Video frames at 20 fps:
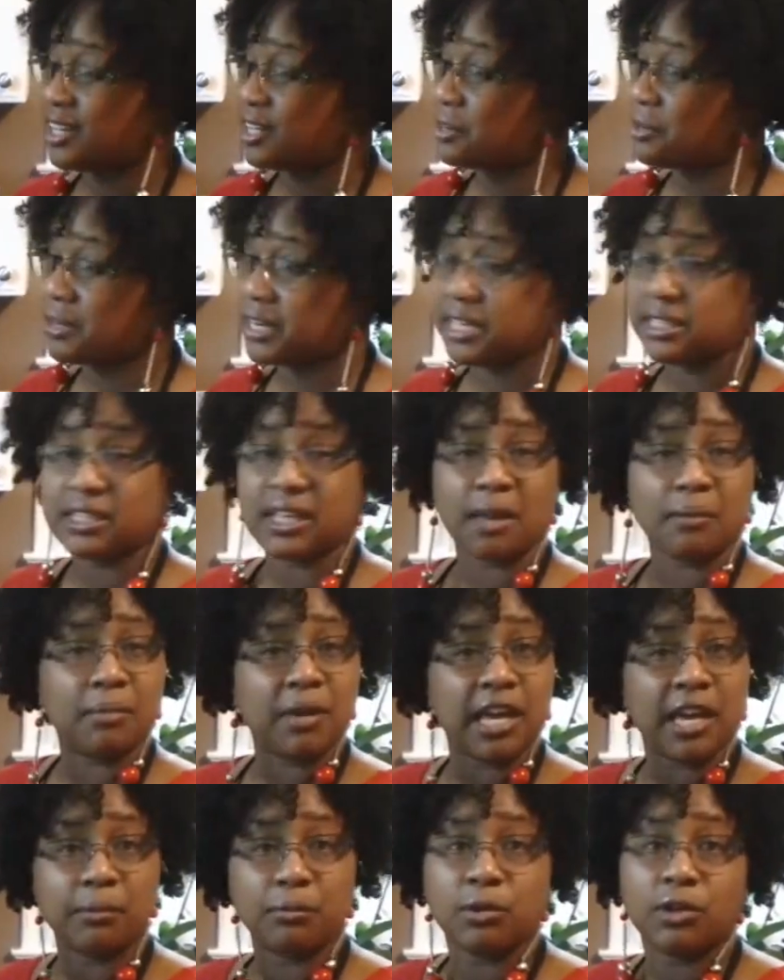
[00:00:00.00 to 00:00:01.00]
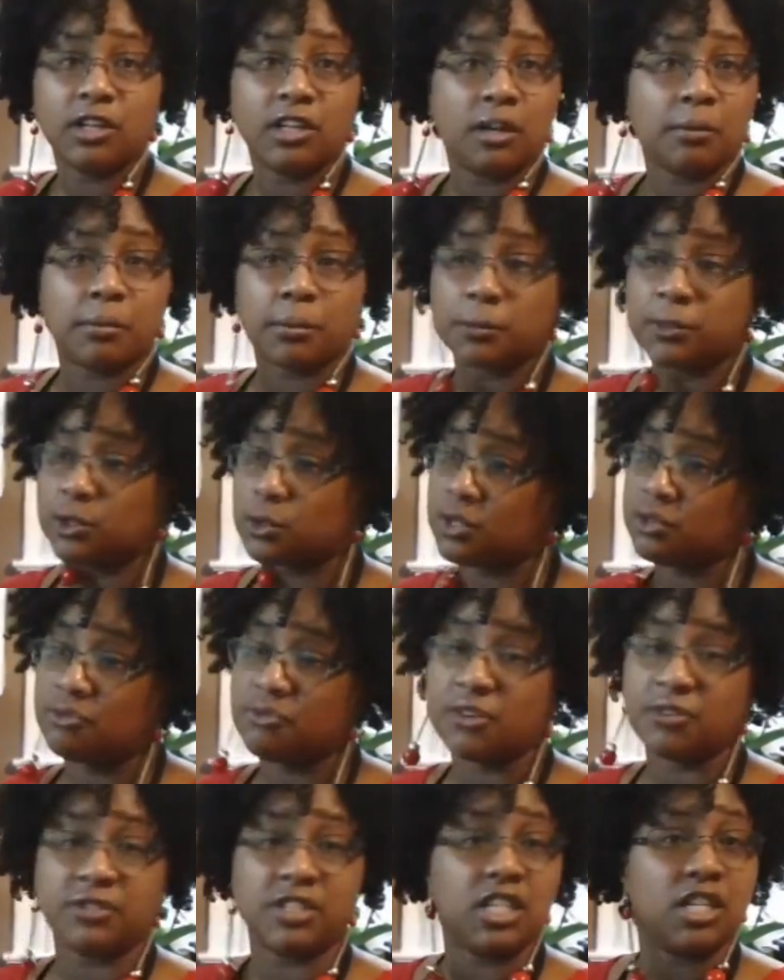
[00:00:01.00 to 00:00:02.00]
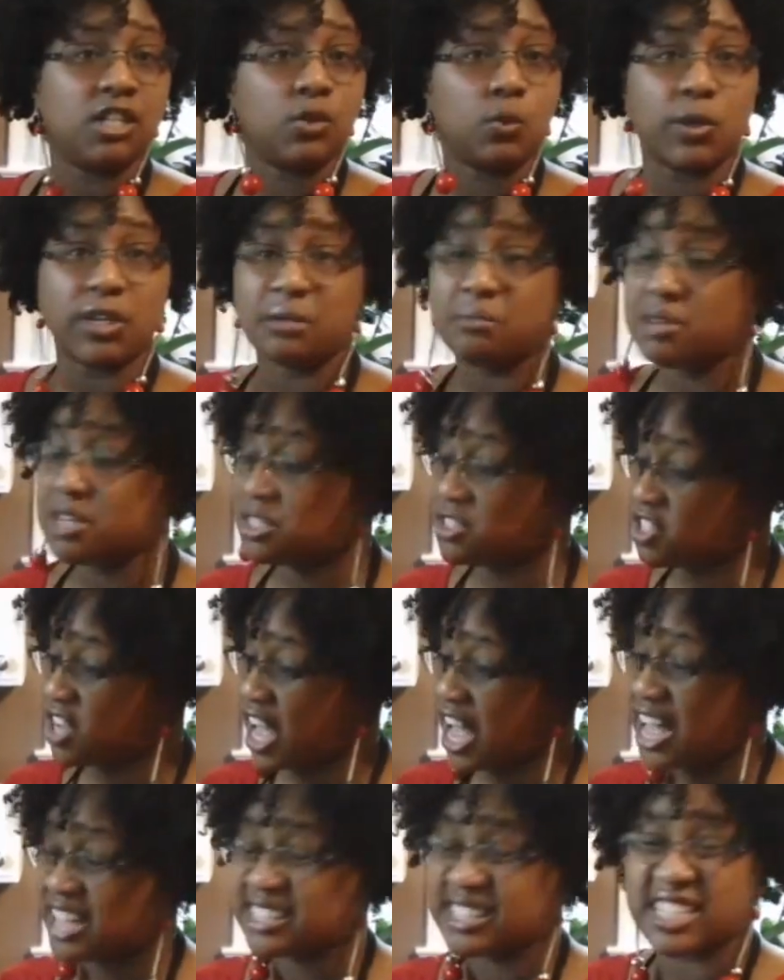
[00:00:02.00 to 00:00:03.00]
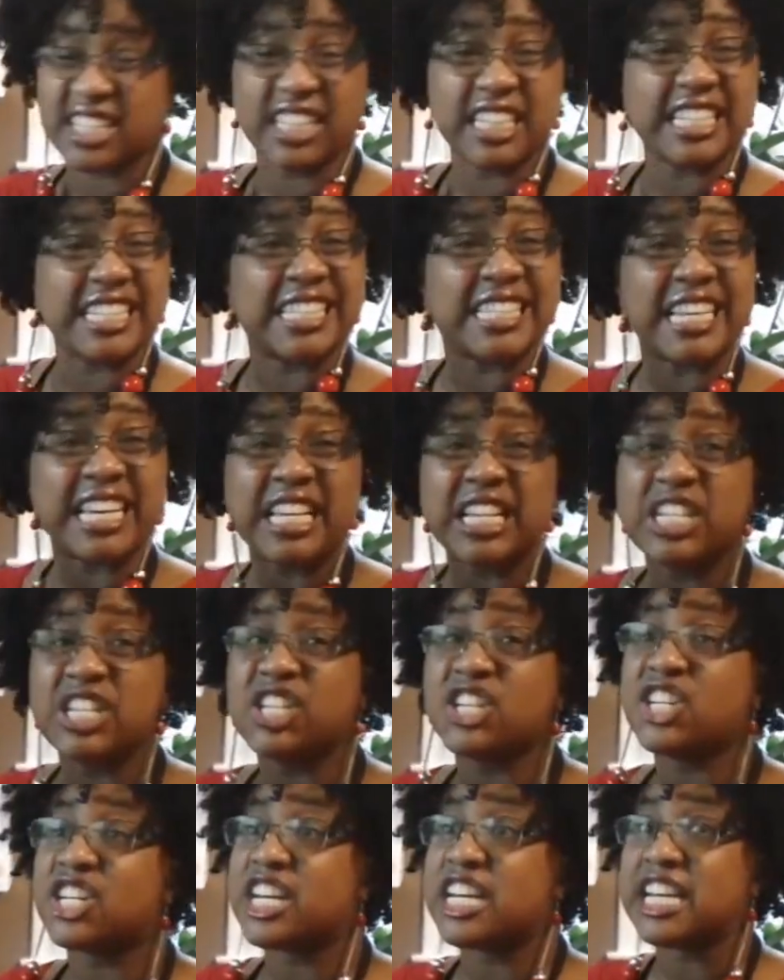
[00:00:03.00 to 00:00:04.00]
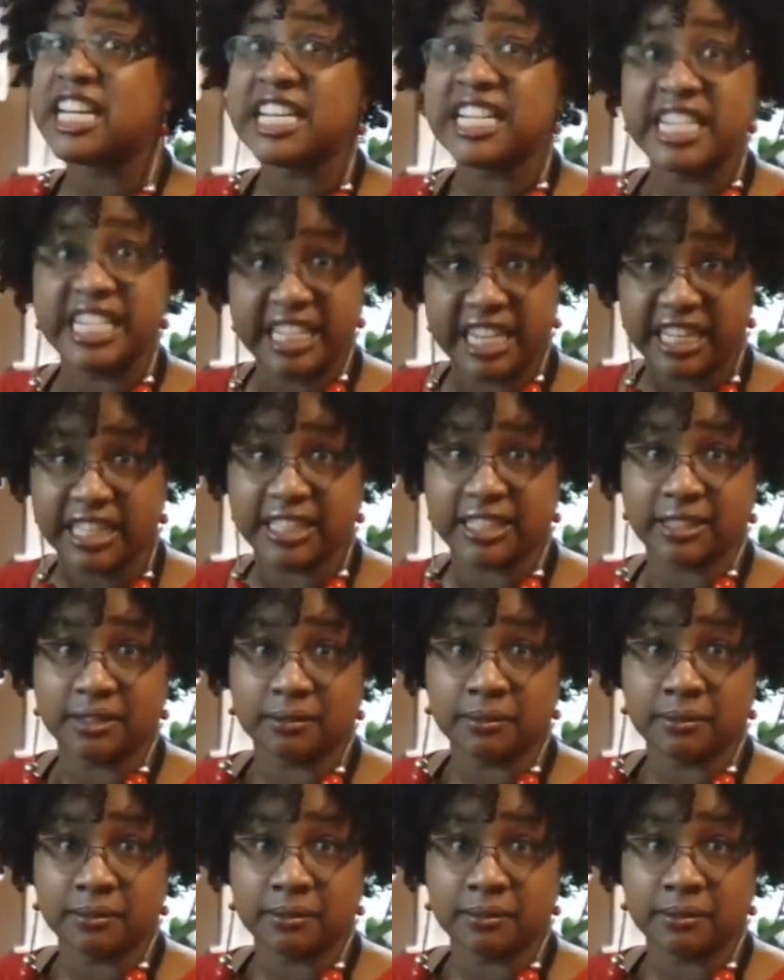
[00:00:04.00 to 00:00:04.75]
Crank that bad boy up, and within 15-20 minutes your oxtail is tender and done.